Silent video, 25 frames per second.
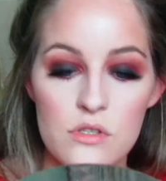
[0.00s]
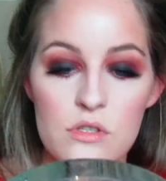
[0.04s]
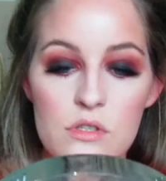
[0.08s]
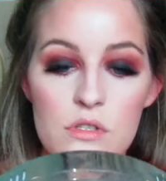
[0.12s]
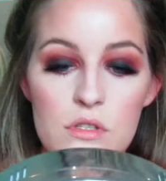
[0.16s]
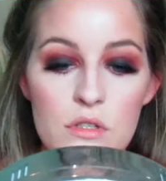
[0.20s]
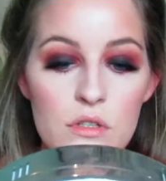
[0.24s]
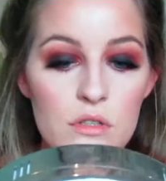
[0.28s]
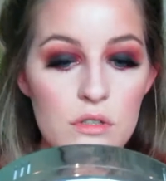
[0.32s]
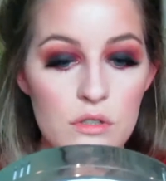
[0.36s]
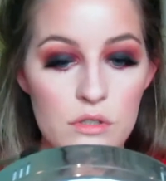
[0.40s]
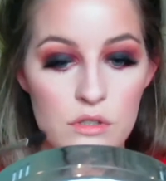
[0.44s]

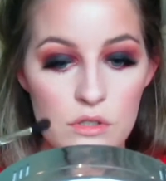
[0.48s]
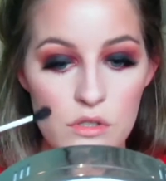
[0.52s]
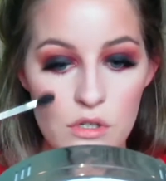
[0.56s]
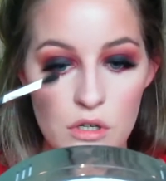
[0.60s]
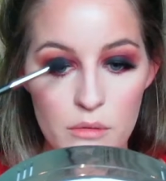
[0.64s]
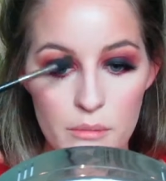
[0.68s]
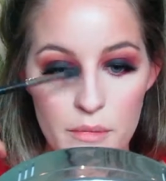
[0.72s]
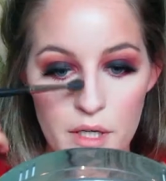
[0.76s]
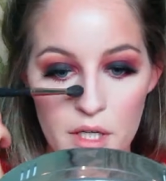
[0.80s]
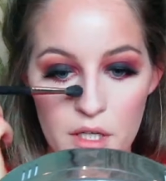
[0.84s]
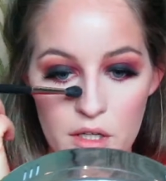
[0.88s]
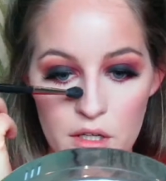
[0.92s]
Just to
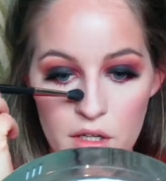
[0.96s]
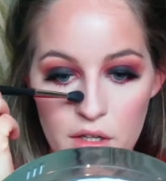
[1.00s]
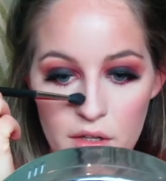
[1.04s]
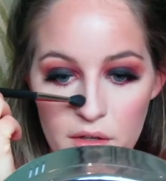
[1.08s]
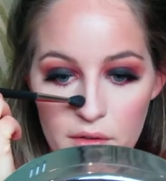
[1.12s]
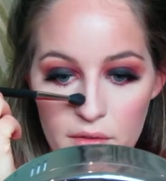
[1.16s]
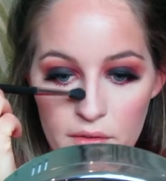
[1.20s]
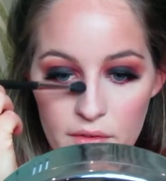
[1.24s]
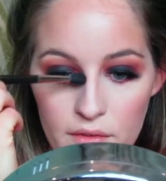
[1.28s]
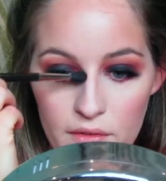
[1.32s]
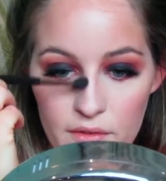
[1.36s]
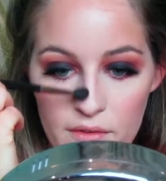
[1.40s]
contour my
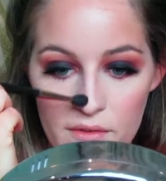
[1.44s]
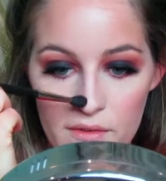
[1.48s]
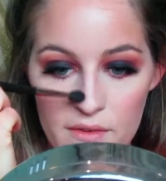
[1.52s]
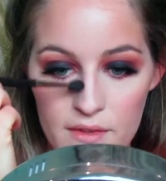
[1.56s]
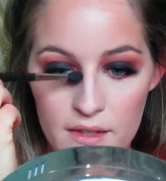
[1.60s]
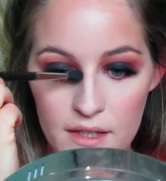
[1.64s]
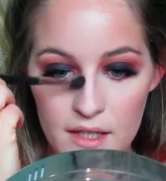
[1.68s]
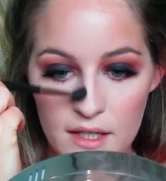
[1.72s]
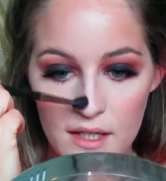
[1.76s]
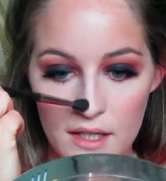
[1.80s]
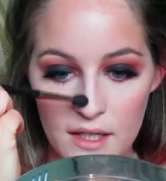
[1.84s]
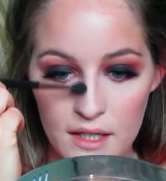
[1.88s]
nose
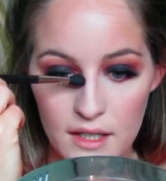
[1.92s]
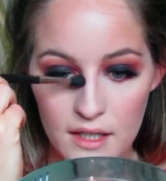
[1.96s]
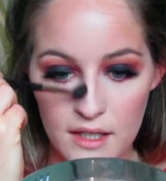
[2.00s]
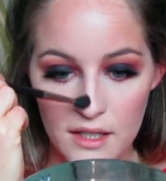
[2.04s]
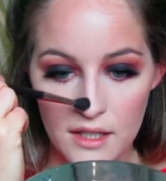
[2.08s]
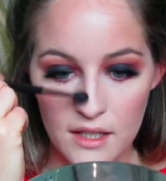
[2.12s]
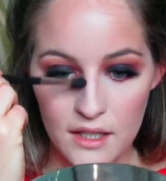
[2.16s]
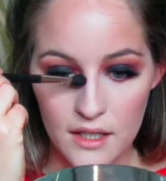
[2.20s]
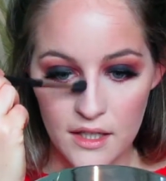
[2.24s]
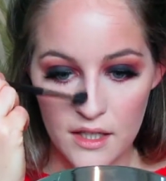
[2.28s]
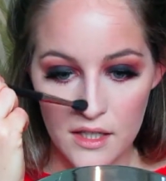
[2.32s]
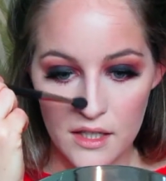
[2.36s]

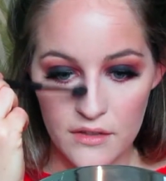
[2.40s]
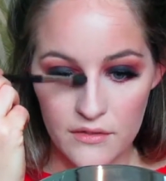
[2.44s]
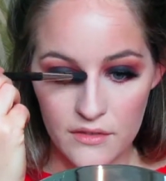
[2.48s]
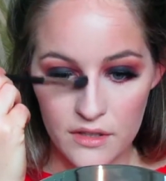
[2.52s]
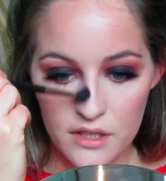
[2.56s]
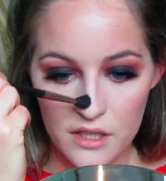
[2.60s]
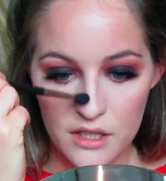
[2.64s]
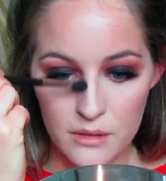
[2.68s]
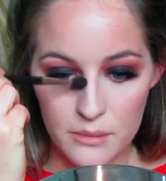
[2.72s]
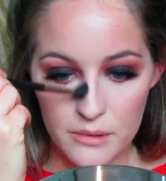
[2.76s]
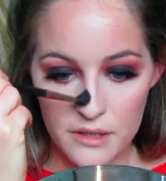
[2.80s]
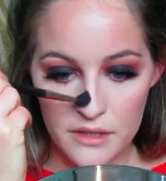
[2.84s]
slightly and give a
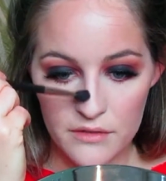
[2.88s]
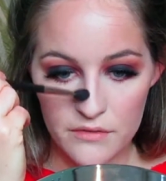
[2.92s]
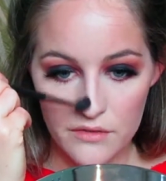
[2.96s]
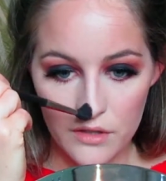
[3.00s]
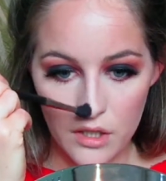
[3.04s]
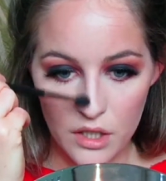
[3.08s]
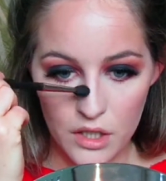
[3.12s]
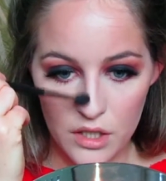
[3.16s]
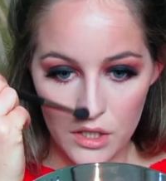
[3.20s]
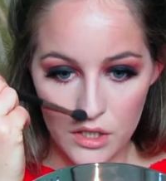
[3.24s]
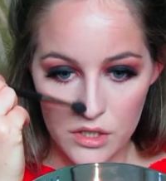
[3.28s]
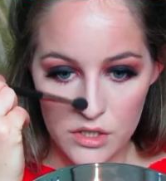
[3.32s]
little bit
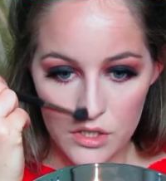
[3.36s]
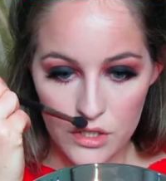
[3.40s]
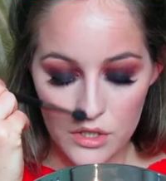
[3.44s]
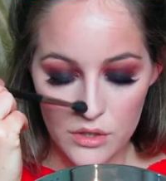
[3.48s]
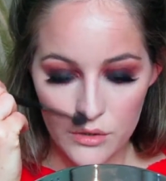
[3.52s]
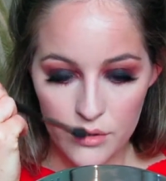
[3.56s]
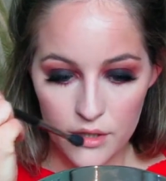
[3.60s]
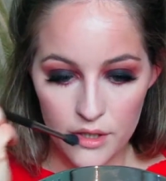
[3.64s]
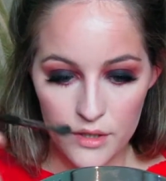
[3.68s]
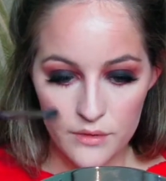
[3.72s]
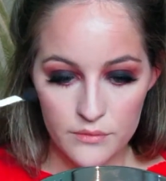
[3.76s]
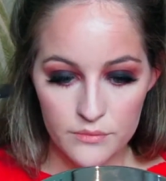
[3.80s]
of colour to
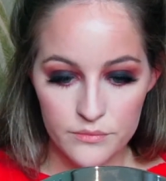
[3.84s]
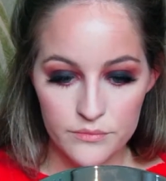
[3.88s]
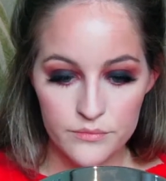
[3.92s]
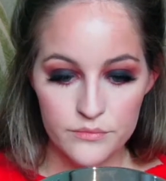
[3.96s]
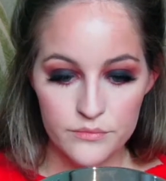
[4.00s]
it.